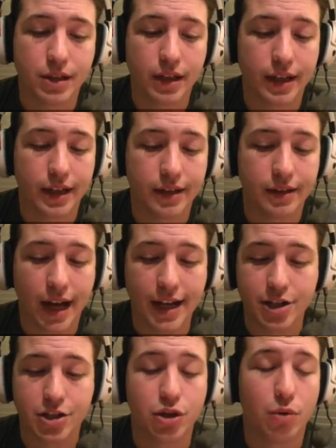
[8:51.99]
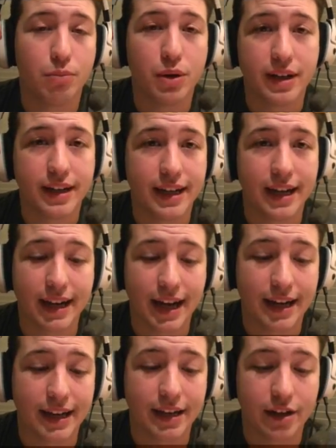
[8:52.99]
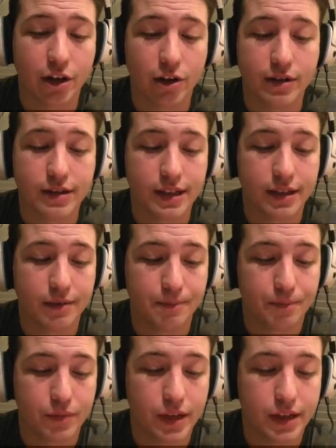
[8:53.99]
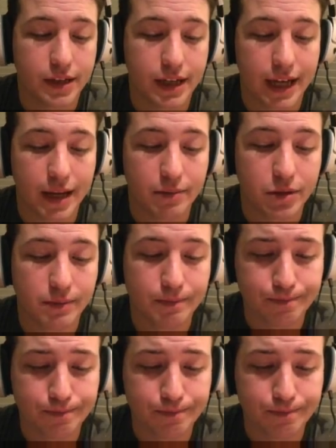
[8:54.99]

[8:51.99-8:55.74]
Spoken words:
and I just don't put any kind of in-currency into games.